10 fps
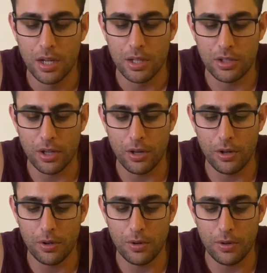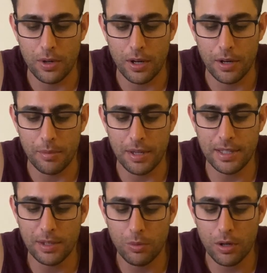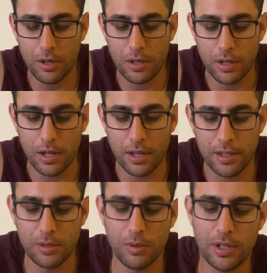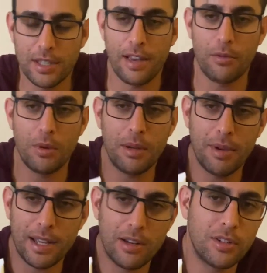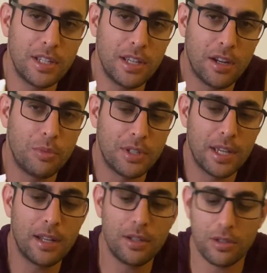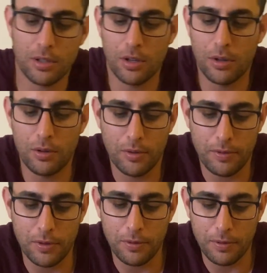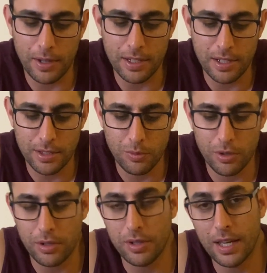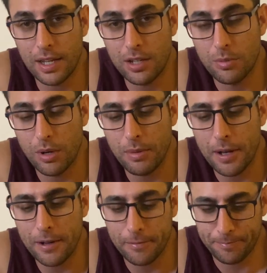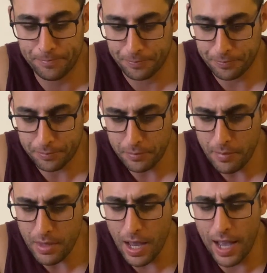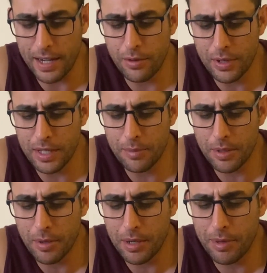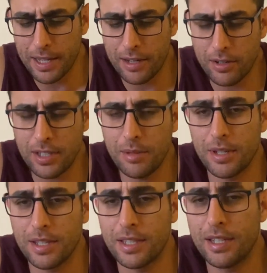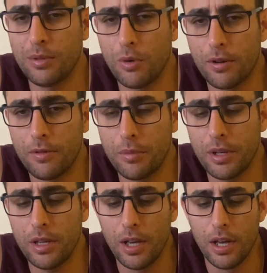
So it did work. This one does have a money-back guarantee, 100%. So if you find it doesn't work, you can get your money back. I didn't redeem the money-back guarantee because it did work for me.